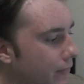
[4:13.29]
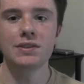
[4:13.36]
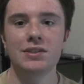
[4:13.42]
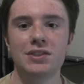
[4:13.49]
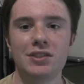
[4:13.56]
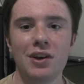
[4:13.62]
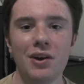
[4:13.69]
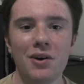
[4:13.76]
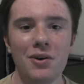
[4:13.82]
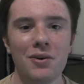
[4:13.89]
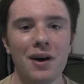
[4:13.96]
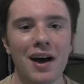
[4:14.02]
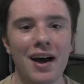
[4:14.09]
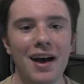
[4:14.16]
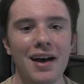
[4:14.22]

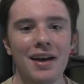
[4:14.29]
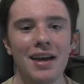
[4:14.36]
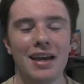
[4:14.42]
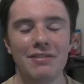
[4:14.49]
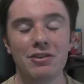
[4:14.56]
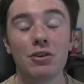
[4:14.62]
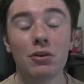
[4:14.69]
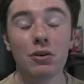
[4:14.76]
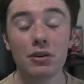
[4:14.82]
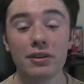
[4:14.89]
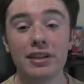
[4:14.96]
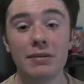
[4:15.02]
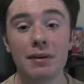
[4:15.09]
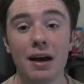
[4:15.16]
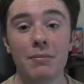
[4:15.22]
So if you don't know
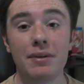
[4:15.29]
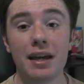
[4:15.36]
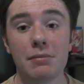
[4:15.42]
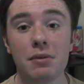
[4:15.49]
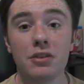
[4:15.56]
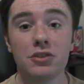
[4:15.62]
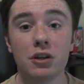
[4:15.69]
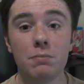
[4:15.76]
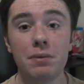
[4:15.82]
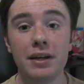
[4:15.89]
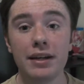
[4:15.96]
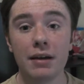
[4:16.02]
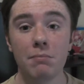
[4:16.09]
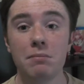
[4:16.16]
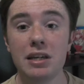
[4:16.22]
anything about me, I'm also a
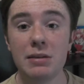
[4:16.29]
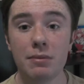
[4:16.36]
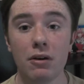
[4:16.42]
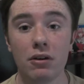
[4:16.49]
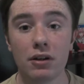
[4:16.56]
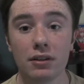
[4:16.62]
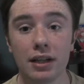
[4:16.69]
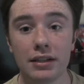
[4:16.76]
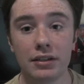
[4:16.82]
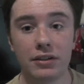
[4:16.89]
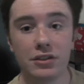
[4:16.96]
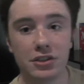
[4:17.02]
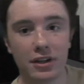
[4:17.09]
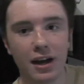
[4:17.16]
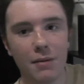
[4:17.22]
big Amiibo collector.
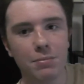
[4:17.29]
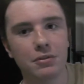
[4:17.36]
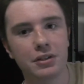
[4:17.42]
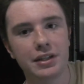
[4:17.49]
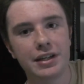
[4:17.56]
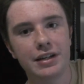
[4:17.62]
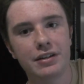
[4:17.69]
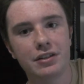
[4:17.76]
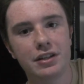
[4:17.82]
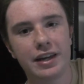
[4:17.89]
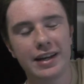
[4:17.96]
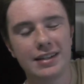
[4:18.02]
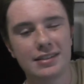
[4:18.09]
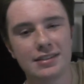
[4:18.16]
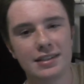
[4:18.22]
There's a couple here you
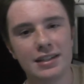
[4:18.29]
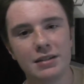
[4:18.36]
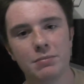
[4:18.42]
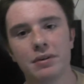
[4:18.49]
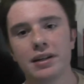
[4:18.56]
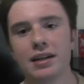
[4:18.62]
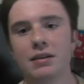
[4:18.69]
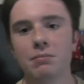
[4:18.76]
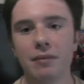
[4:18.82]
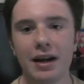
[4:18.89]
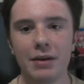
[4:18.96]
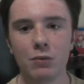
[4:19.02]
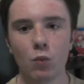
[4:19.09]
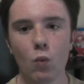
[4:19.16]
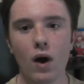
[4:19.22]
can't see, but in my
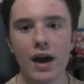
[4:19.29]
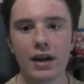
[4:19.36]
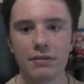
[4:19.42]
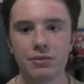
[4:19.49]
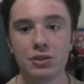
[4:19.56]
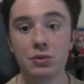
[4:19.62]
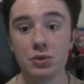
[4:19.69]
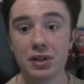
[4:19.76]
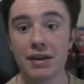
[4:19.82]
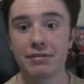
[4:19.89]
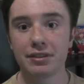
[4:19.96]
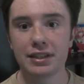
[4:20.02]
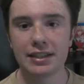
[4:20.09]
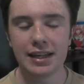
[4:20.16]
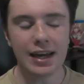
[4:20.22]
wider view, you
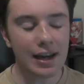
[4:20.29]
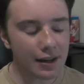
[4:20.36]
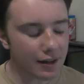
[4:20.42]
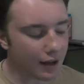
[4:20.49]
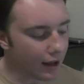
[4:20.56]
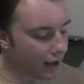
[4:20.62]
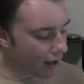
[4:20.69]
definitely can.